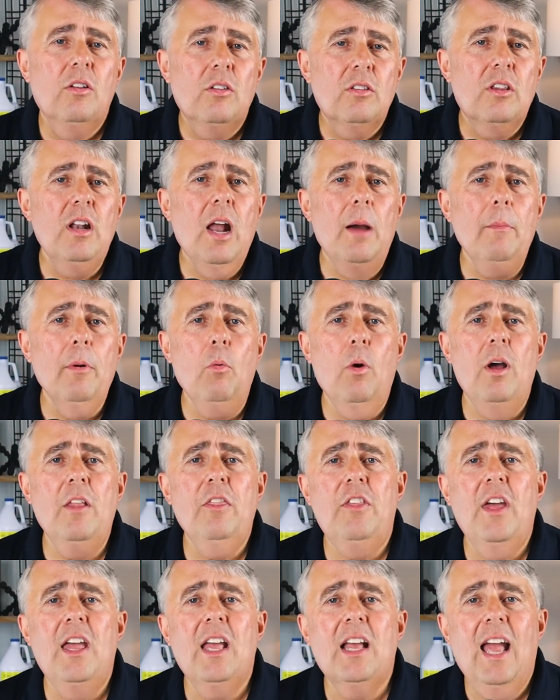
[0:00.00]
The number
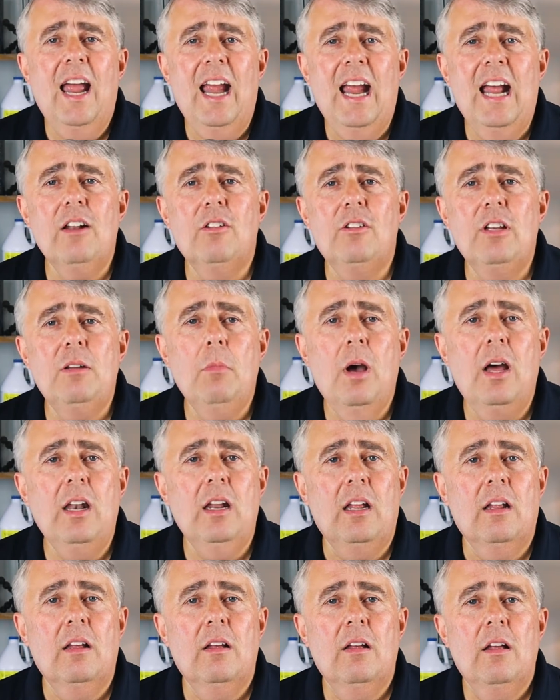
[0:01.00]
1 thing, handling
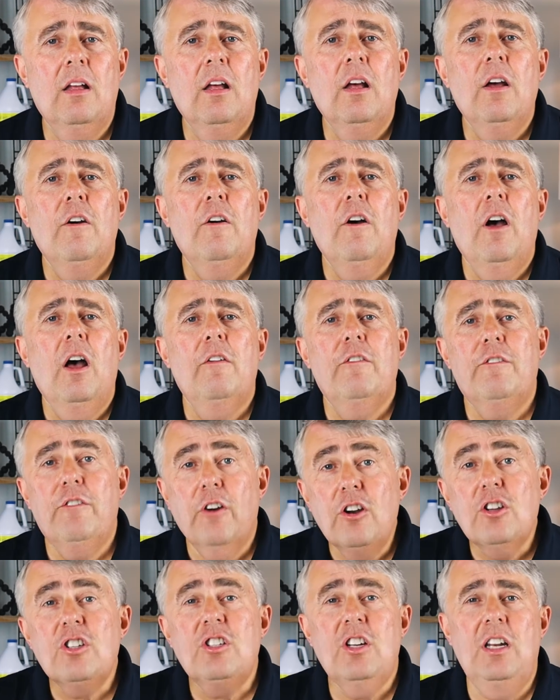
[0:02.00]
money.
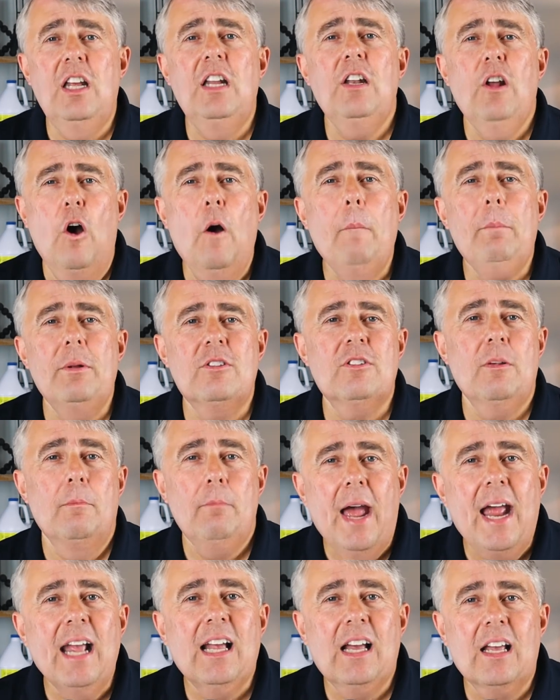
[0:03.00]
First, you need to open some
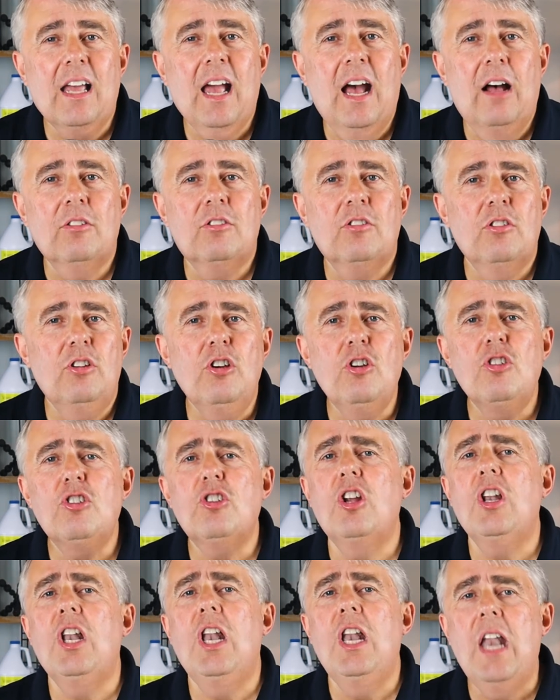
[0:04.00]
bank accounts. You
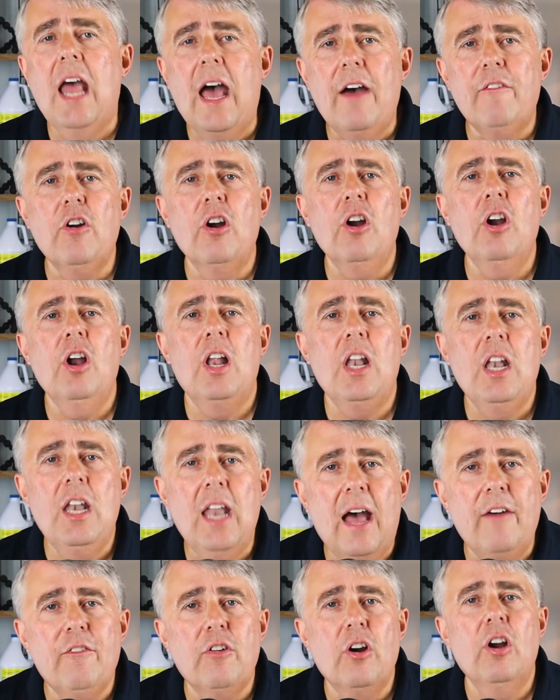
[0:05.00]
should never
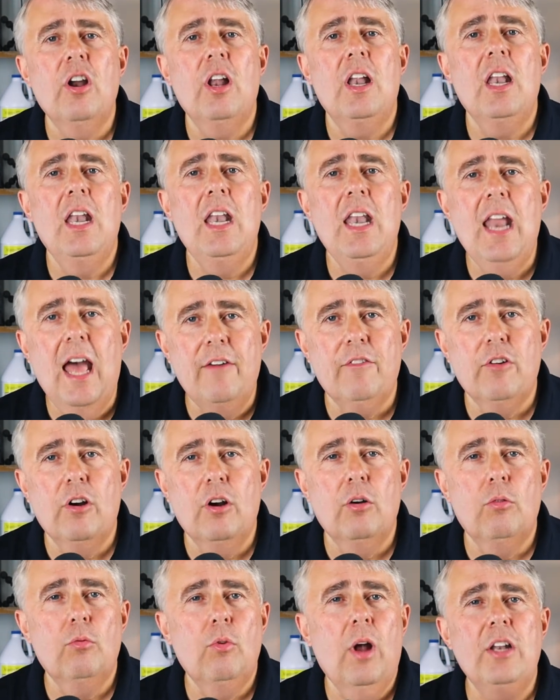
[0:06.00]

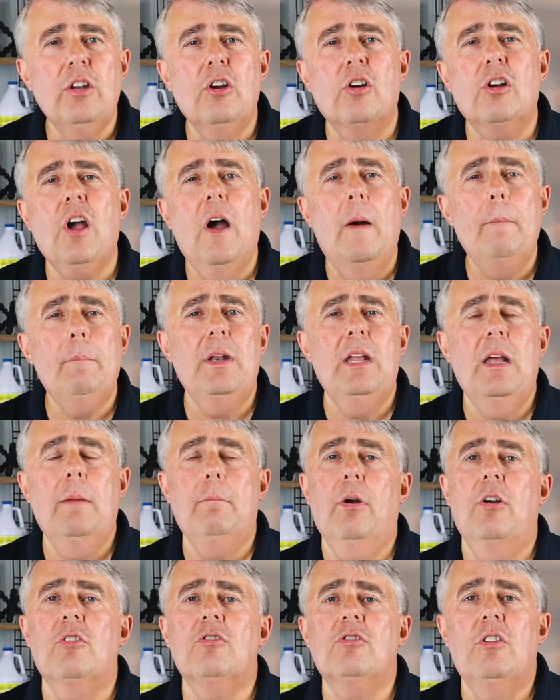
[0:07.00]
run your company
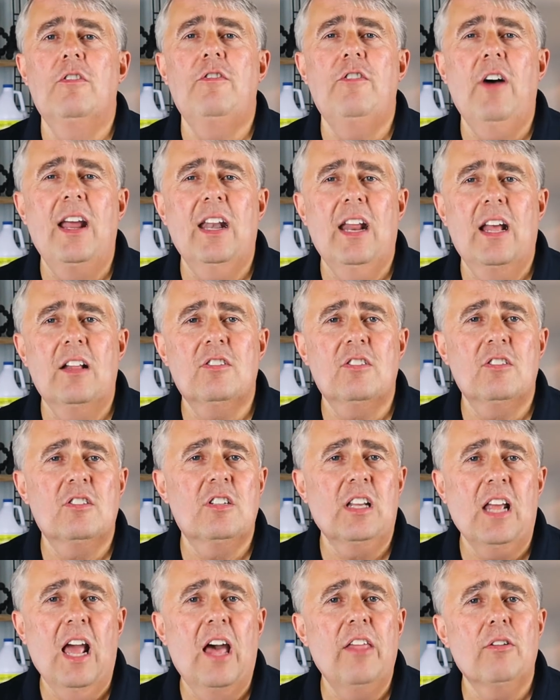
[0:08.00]
and personal finances
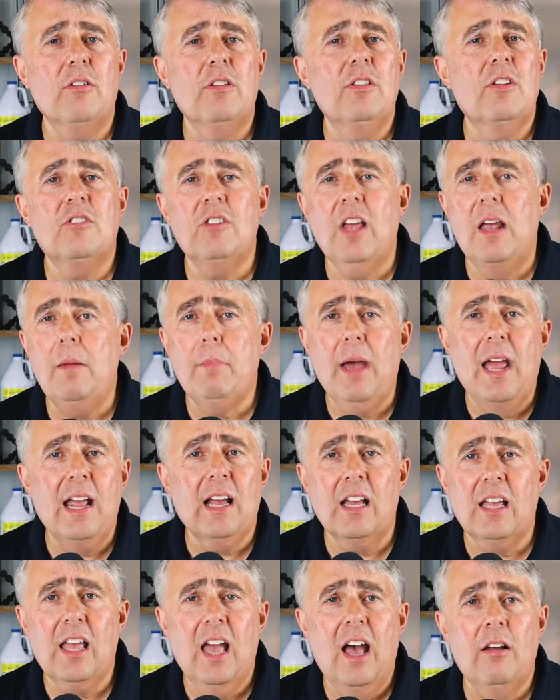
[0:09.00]
together in the same
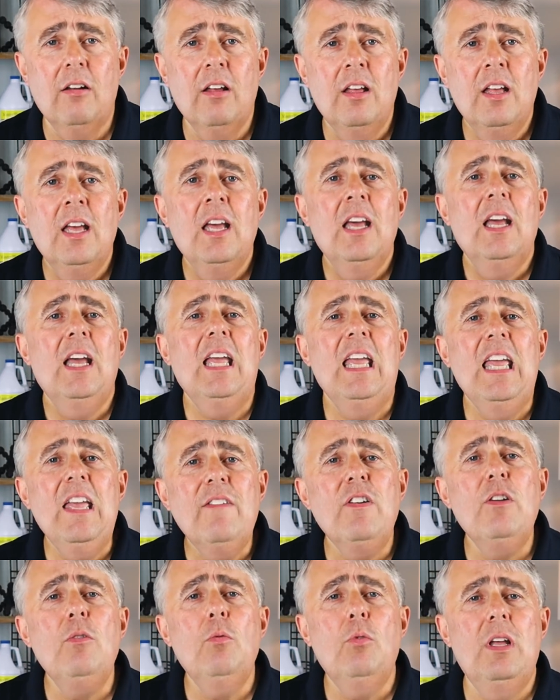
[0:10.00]
bank account,
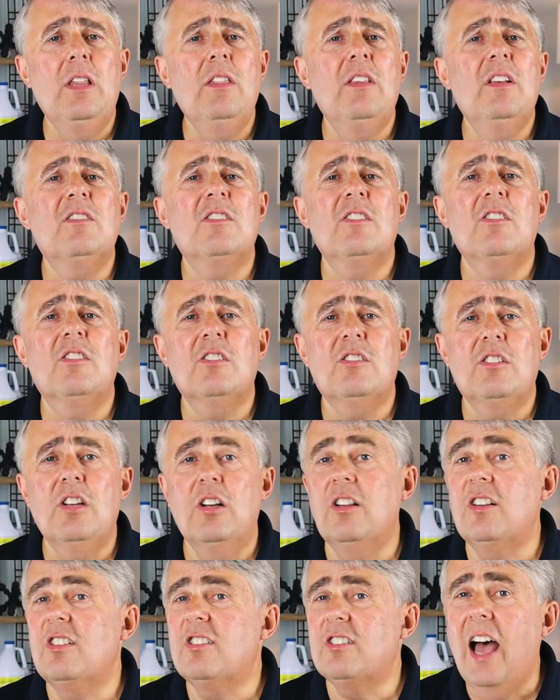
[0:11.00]
even when this is
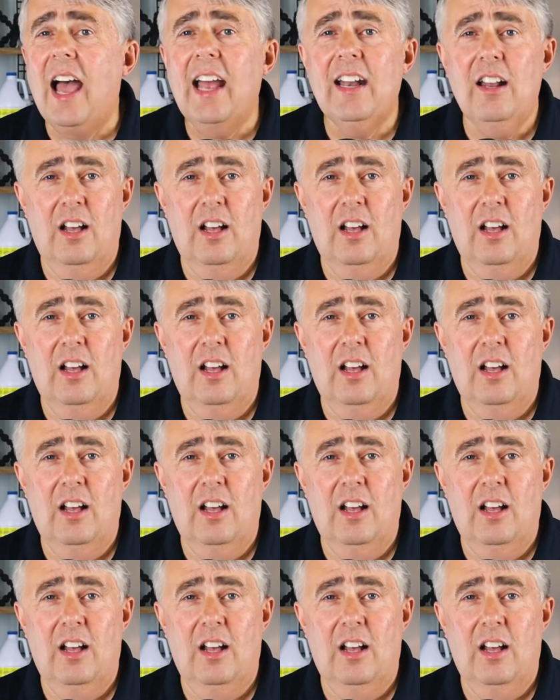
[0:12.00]
still a side